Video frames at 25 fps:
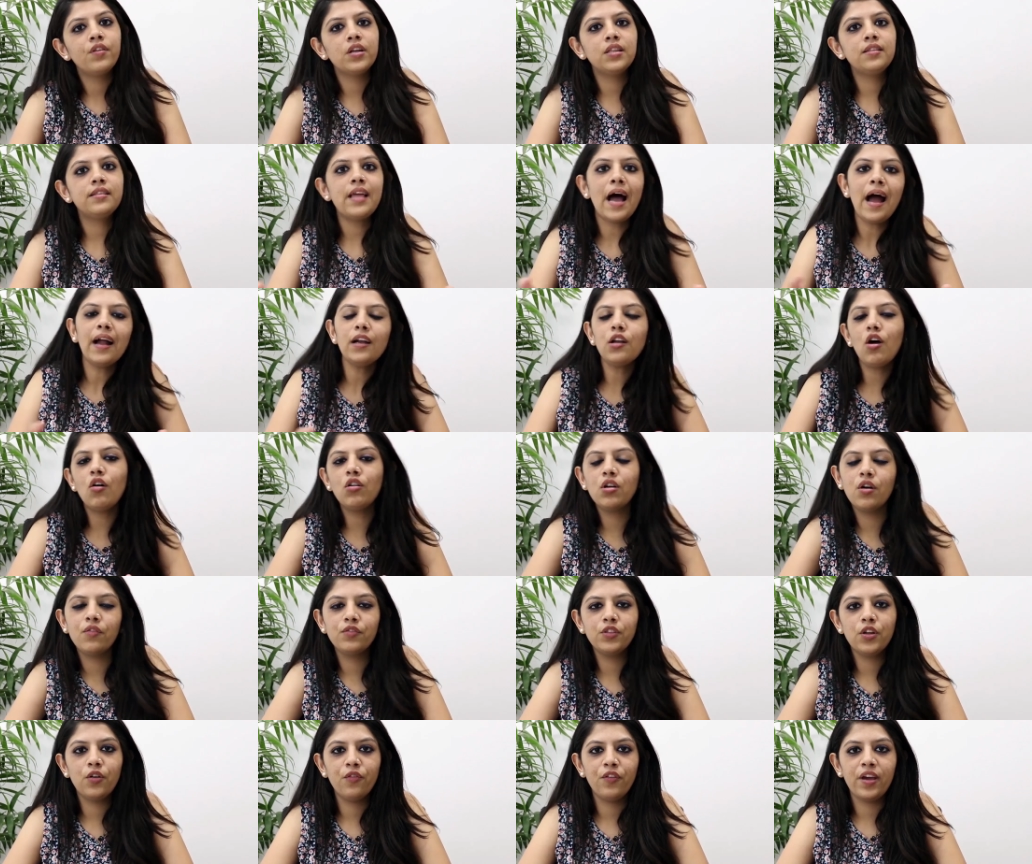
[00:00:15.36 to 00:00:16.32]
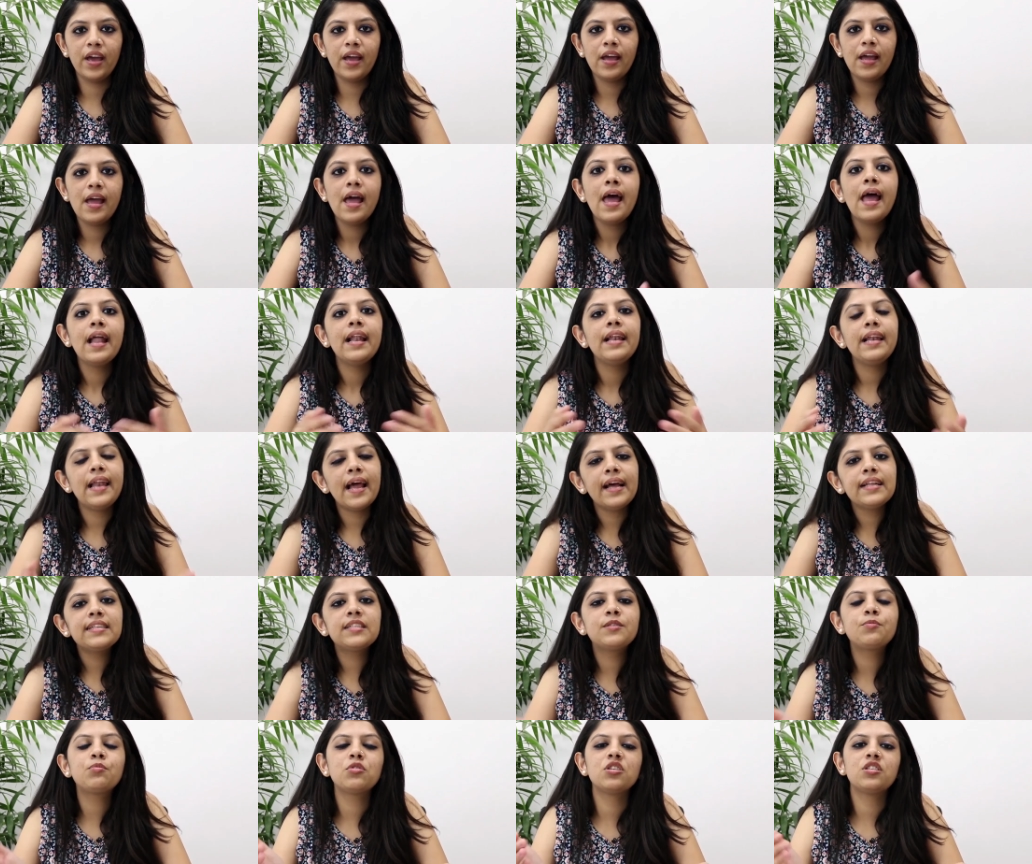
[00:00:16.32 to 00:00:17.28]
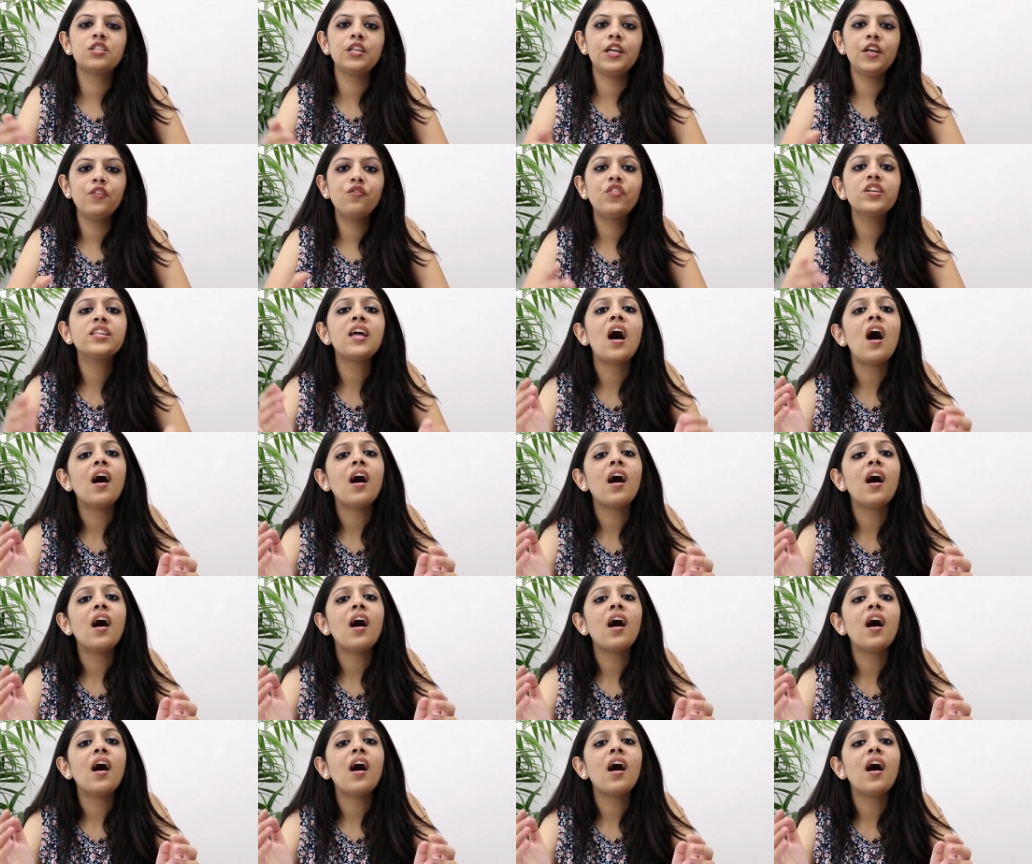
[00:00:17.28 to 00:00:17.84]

With that out of the way, let's proceed with